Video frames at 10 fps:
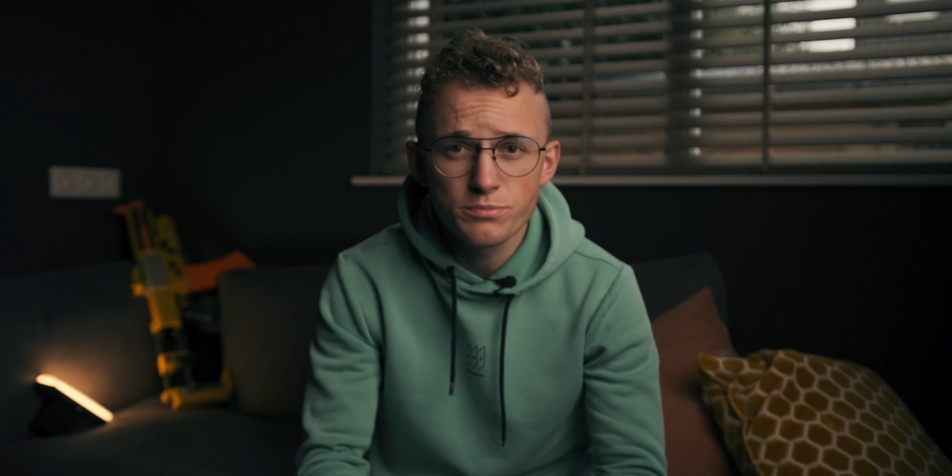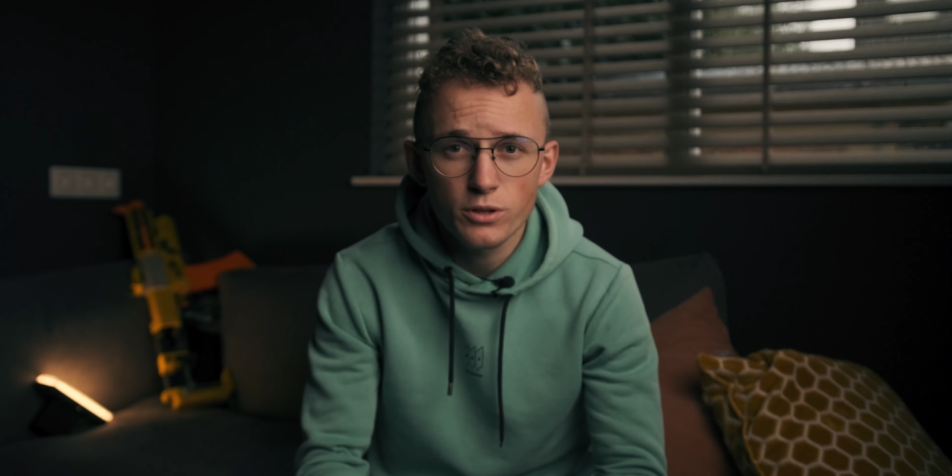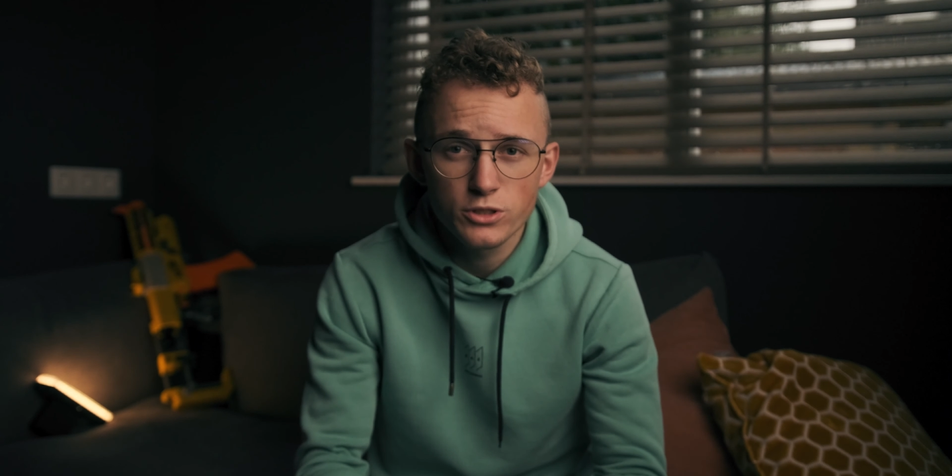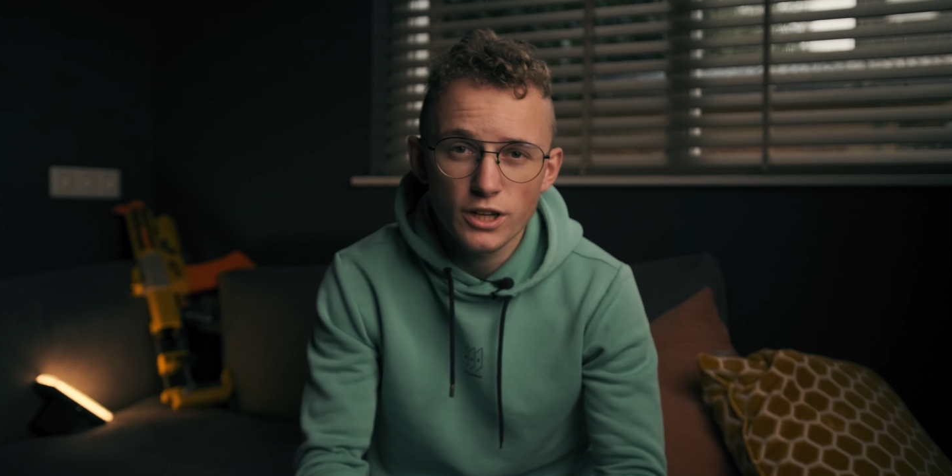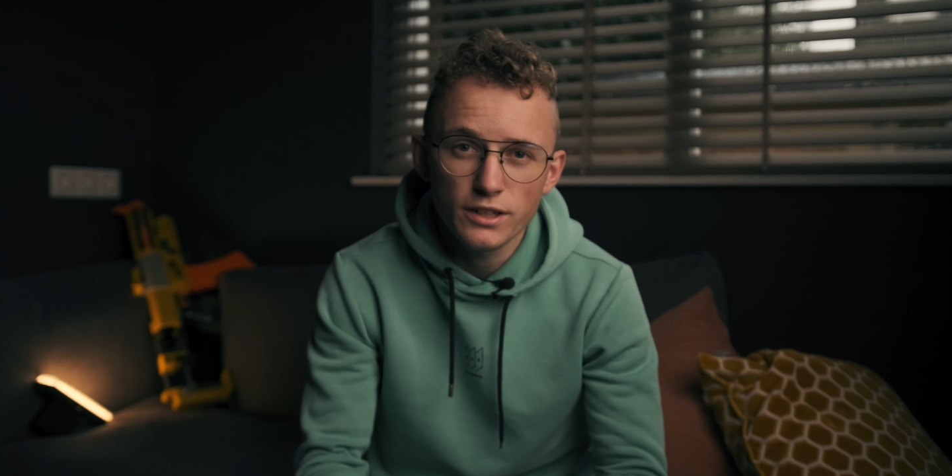
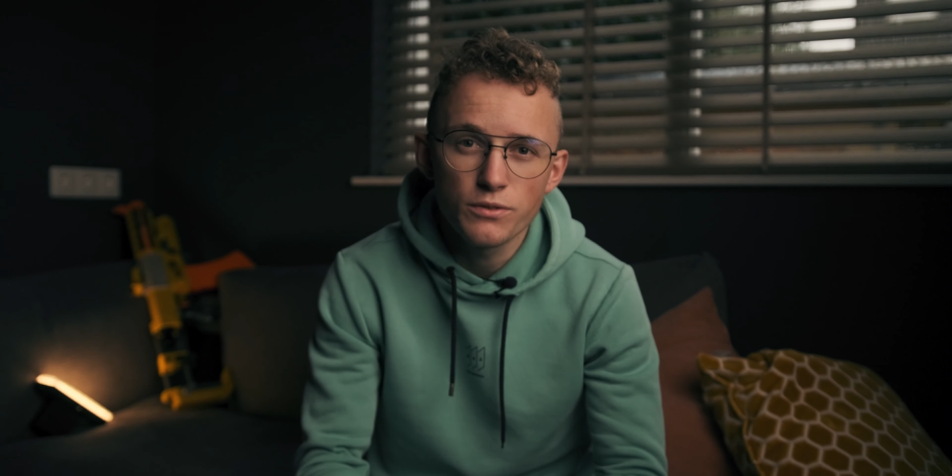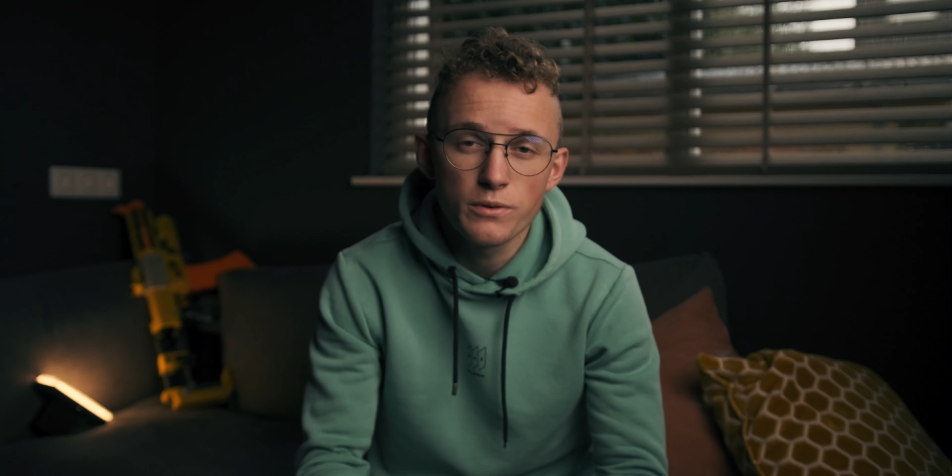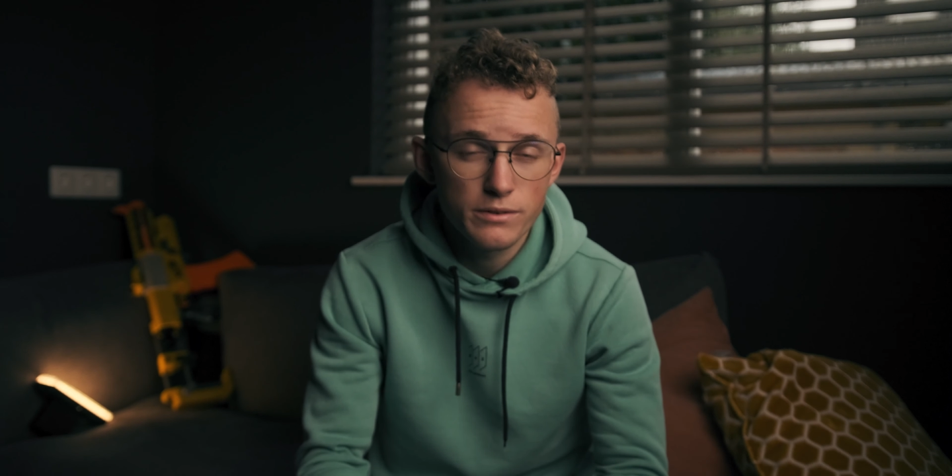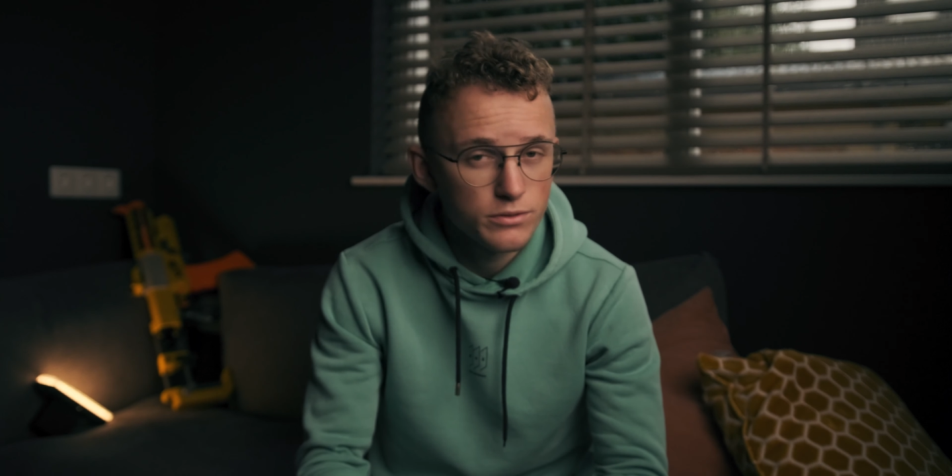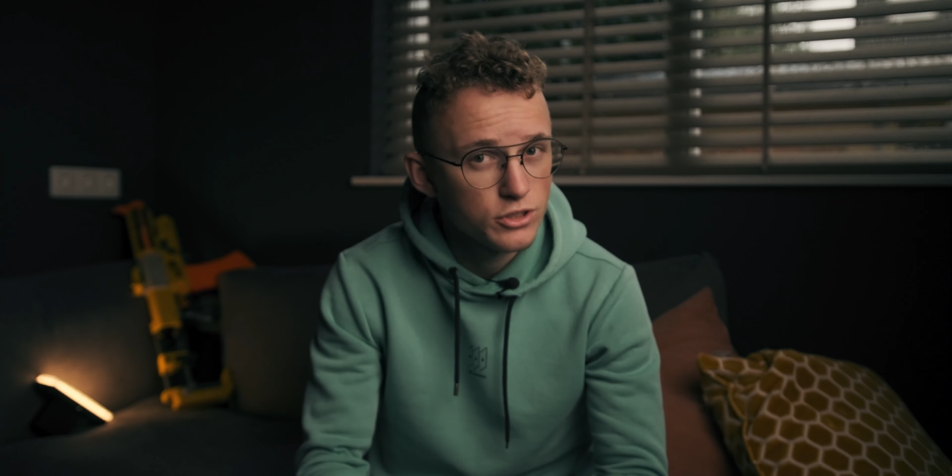project
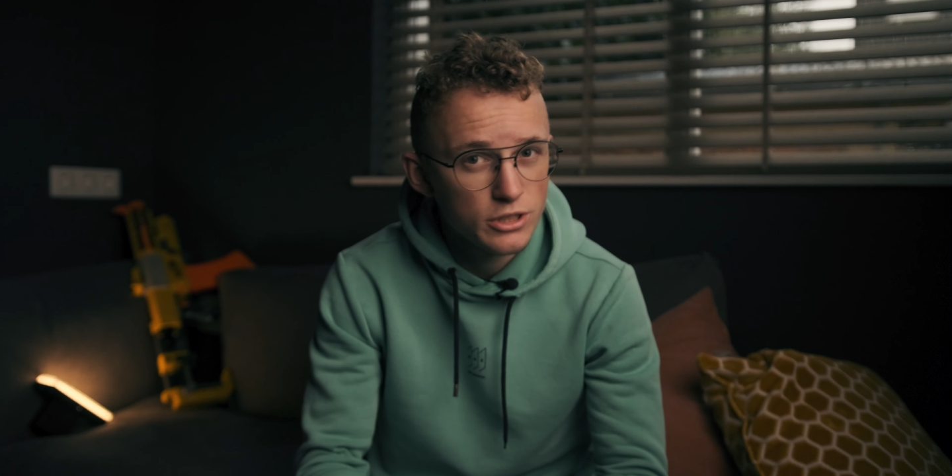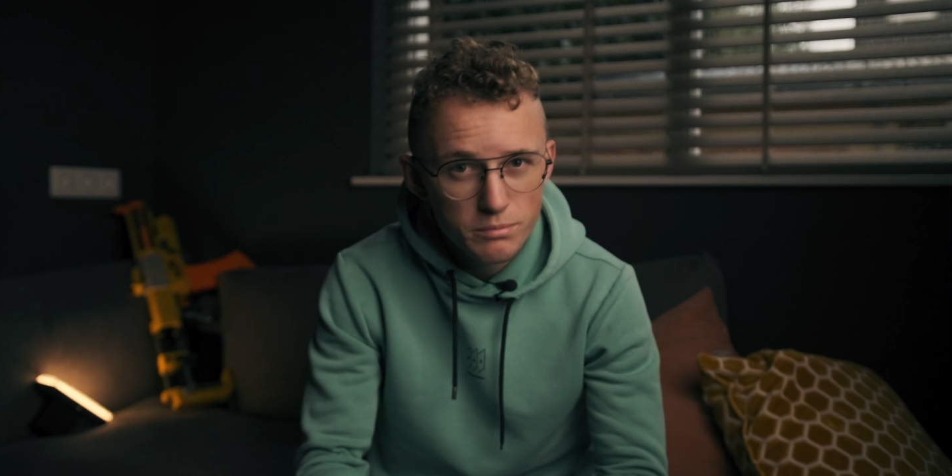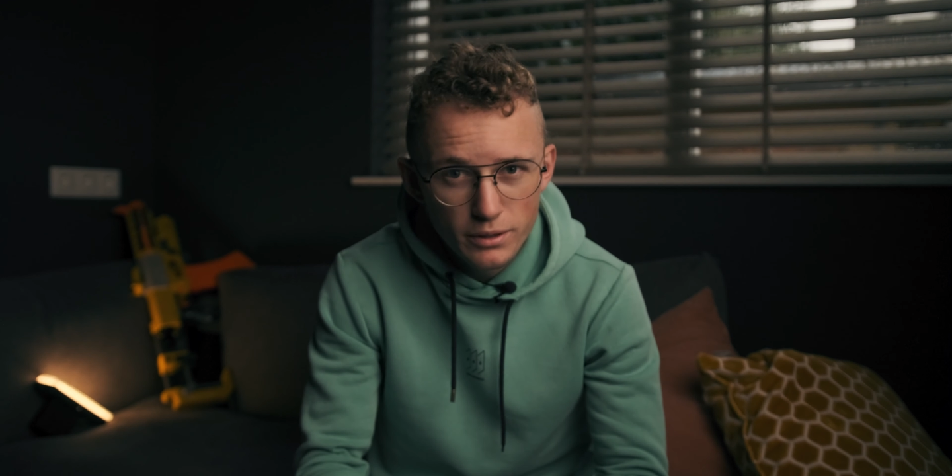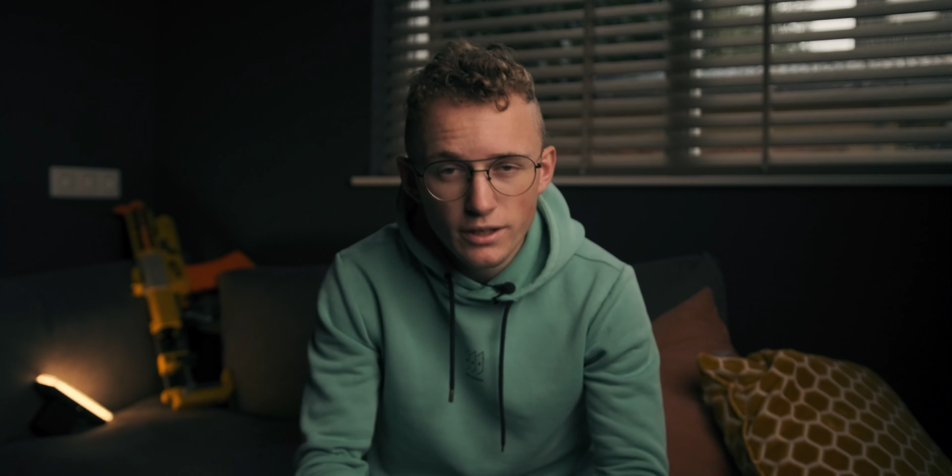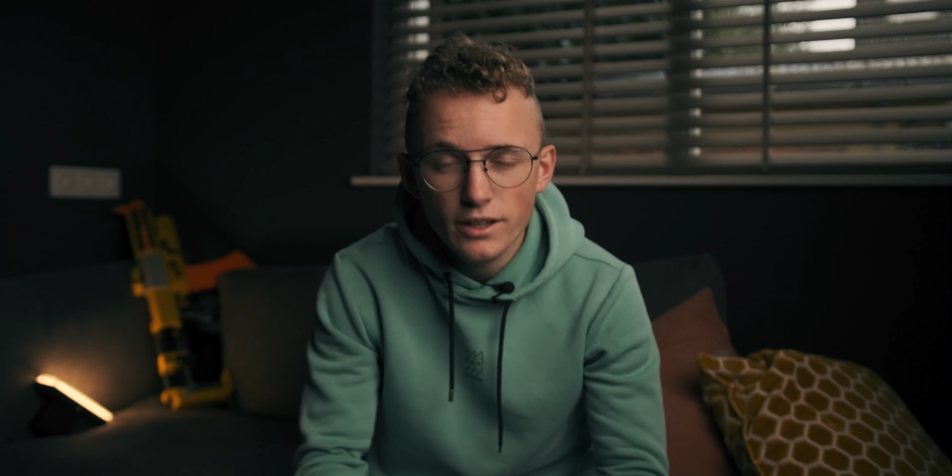with shipping